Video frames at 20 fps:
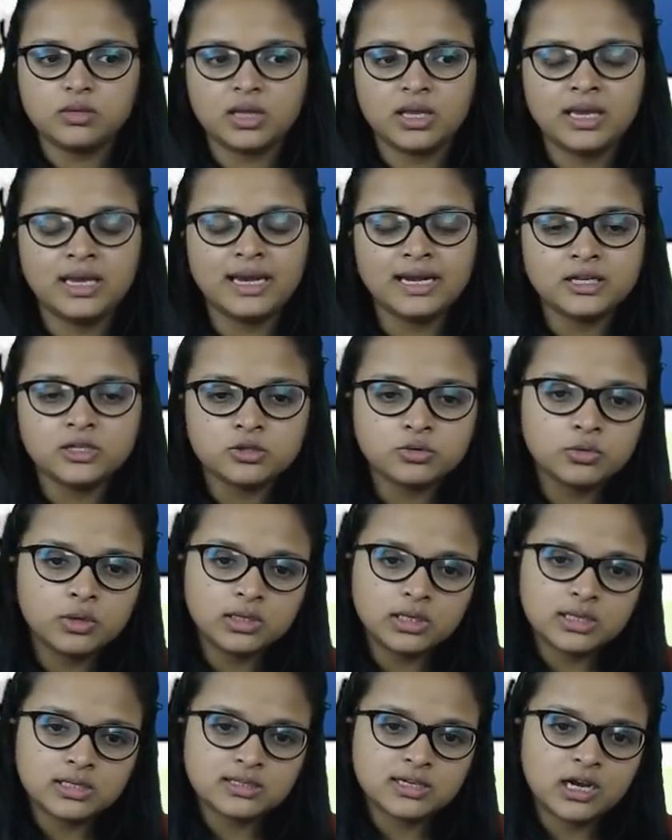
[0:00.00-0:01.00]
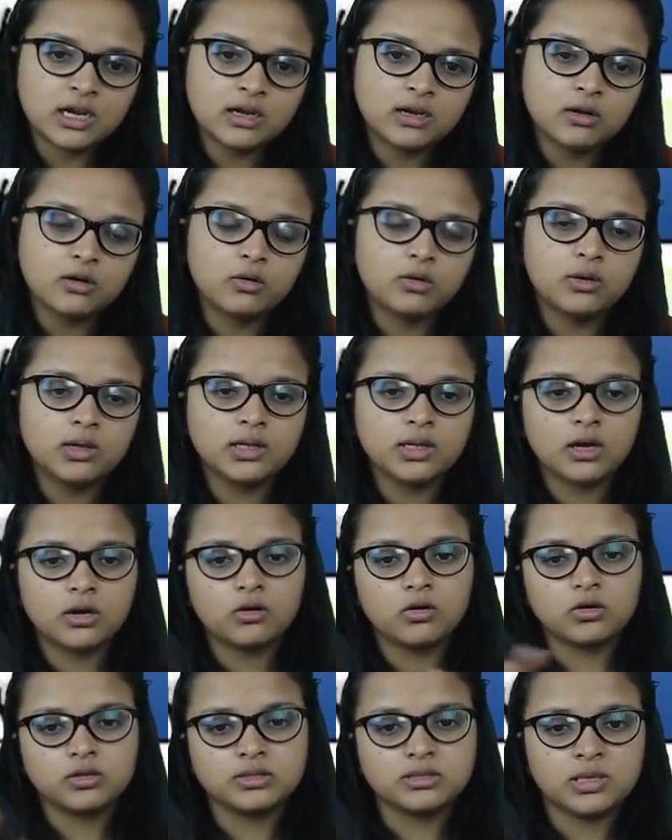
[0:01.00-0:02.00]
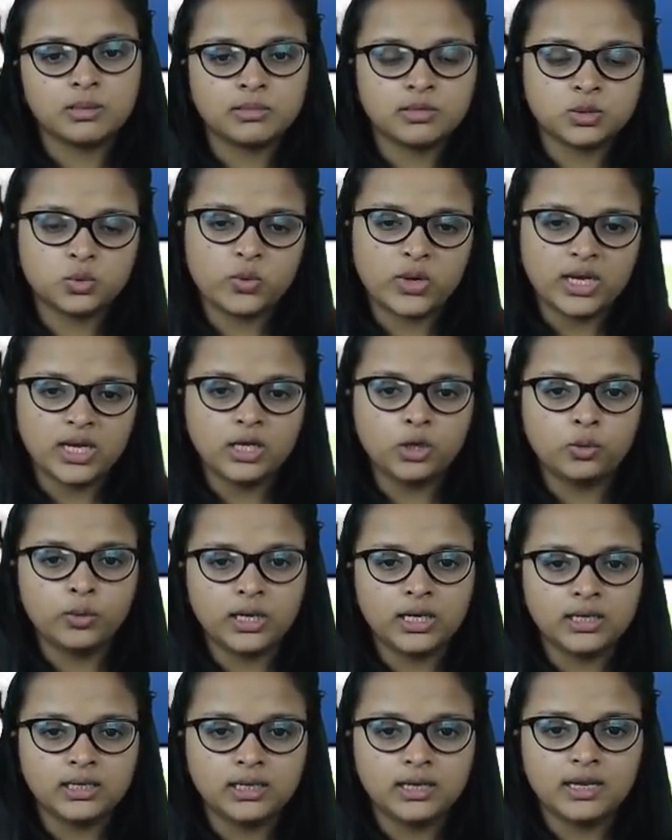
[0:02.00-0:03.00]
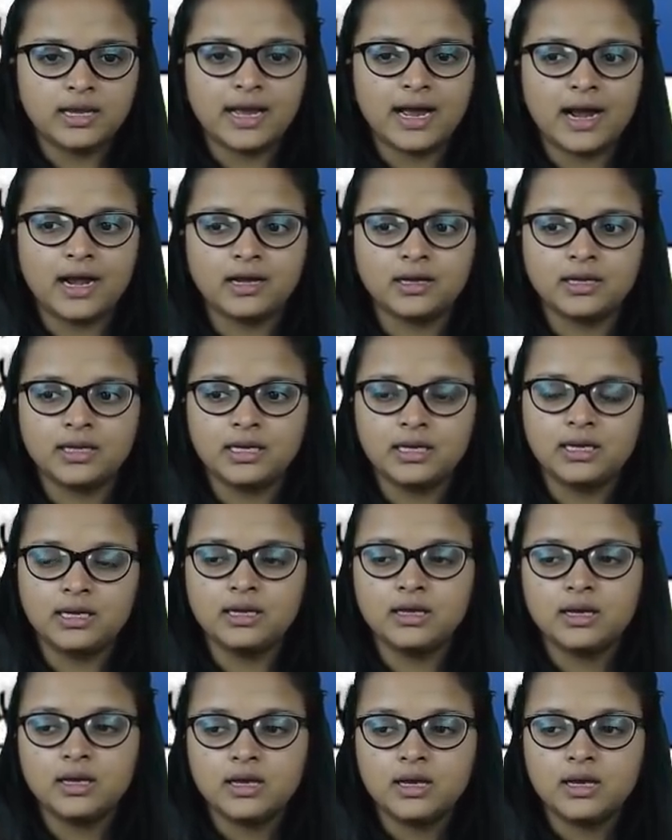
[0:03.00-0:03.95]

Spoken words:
gets to understand all the concepts very quickly, and he